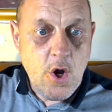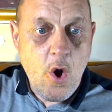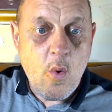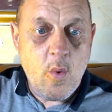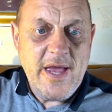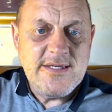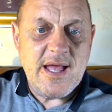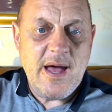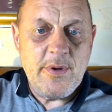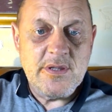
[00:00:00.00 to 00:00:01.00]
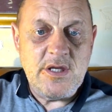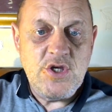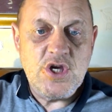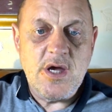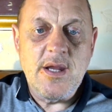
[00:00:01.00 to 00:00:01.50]
West
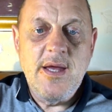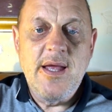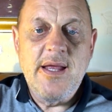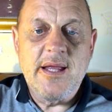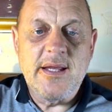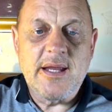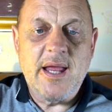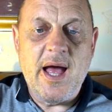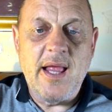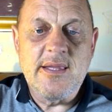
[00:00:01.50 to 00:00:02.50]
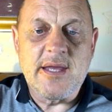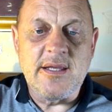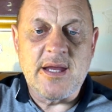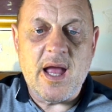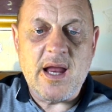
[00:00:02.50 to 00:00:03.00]
Aberdeenshire and
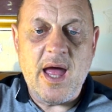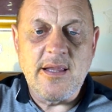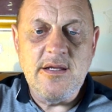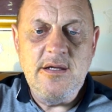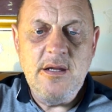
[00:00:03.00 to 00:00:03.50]
Kincardine,